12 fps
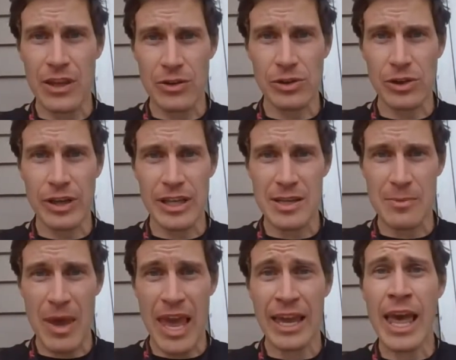that you're looking to
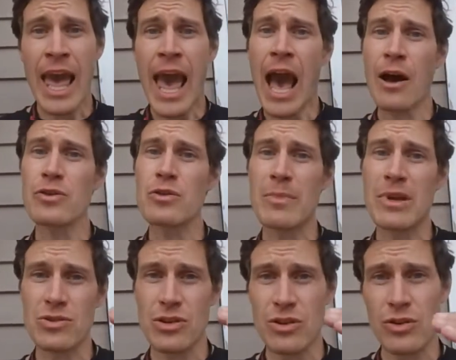make. How do you make
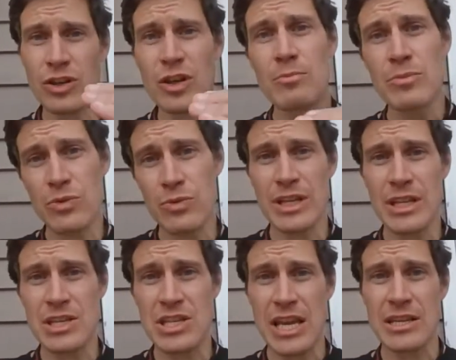sure that your
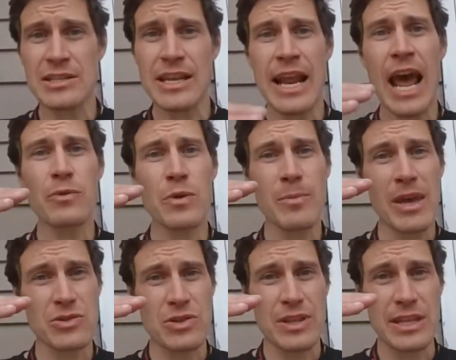community changes, and how do we
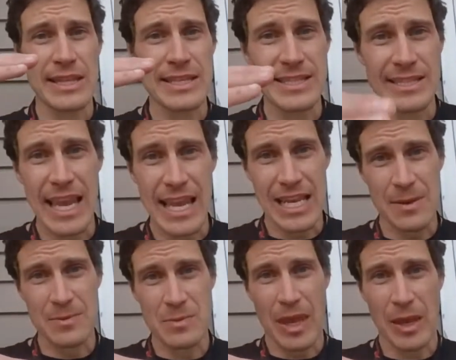make sure that the state
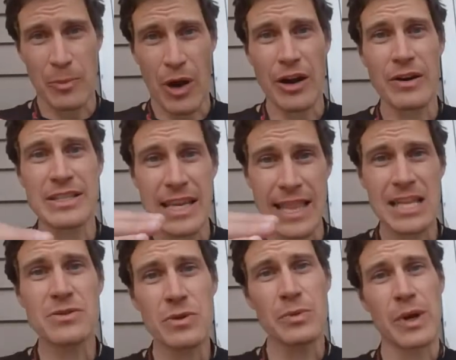keeps making progress? And
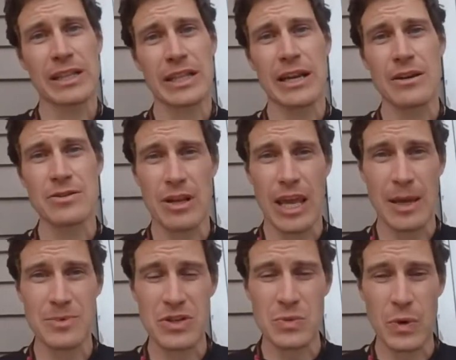that's really what Clean Energy New
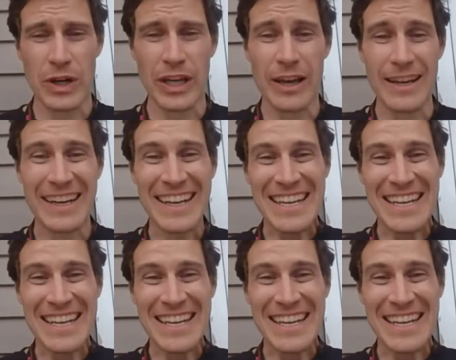Hampshire is working on.